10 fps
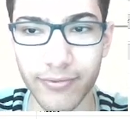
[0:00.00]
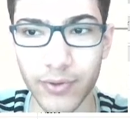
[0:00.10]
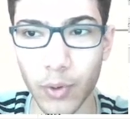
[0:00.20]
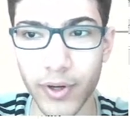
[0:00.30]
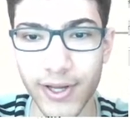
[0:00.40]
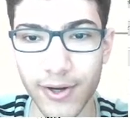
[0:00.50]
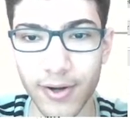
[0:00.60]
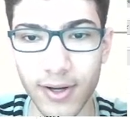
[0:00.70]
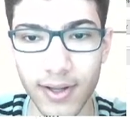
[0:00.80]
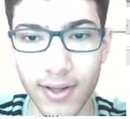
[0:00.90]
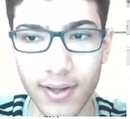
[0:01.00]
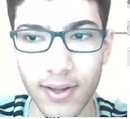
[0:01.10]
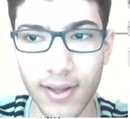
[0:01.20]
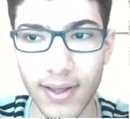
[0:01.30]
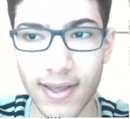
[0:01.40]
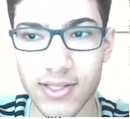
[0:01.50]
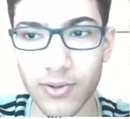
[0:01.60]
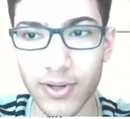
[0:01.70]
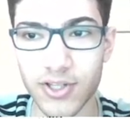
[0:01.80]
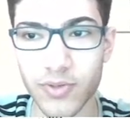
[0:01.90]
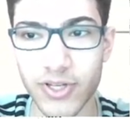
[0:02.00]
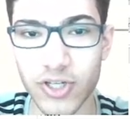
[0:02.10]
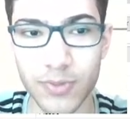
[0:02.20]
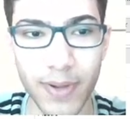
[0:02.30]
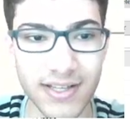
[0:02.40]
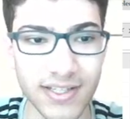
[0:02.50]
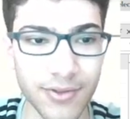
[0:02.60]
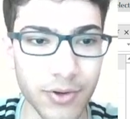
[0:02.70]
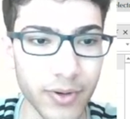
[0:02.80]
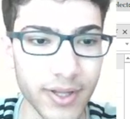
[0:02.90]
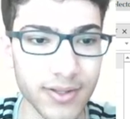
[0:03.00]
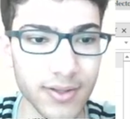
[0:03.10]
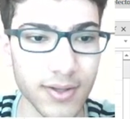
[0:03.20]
floor here is going to be just passing through it.